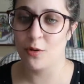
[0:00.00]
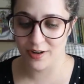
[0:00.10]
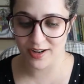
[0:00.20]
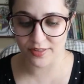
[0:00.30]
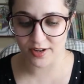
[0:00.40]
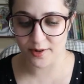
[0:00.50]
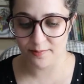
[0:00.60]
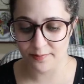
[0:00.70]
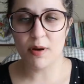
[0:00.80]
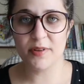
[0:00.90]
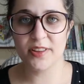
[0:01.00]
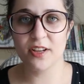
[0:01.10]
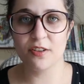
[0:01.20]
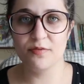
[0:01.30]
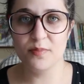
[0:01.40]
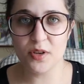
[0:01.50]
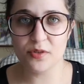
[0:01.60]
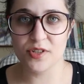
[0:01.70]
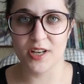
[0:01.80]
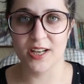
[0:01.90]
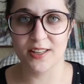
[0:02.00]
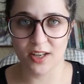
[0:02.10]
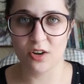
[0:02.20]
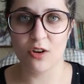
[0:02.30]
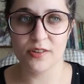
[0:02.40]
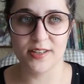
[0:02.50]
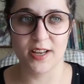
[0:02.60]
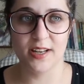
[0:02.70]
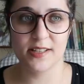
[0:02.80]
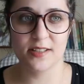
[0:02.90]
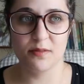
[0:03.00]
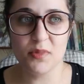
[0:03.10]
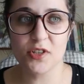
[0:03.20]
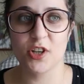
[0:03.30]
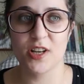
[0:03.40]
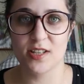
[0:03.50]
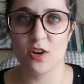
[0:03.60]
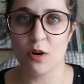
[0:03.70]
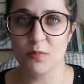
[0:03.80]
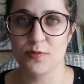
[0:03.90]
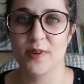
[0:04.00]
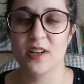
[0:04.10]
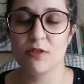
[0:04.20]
or another. When we think of music in that context, music as an accomplishment,